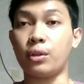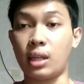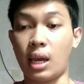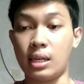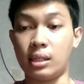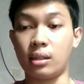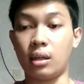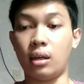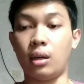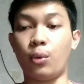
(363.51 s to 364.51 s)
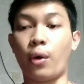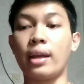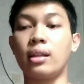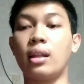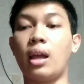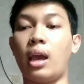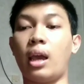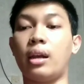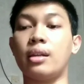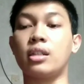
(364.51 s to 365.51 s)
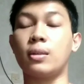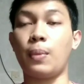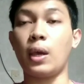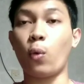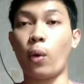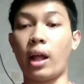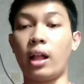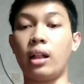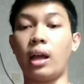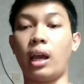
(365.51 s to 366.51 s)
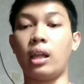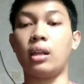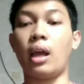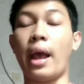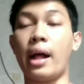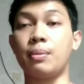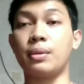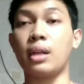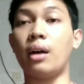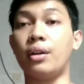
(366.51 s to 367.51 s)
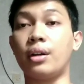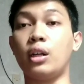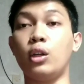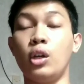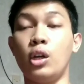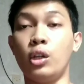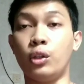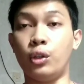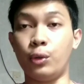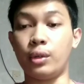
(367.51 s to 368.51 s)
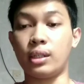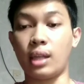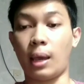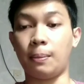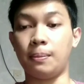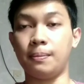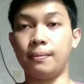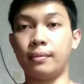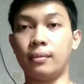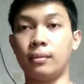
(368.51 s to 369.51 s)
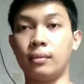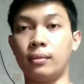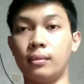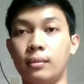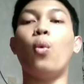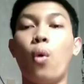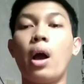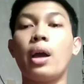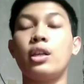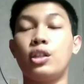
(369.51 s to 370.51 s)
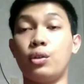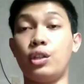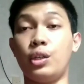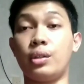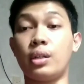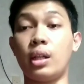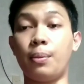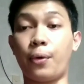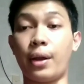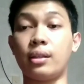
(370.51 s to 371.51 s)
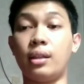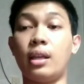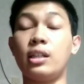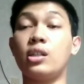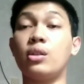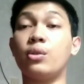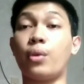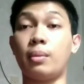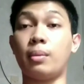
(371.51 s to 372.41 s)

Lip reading: write and speak well and helps others do the same. Why should you celebrate the National Grammar Day?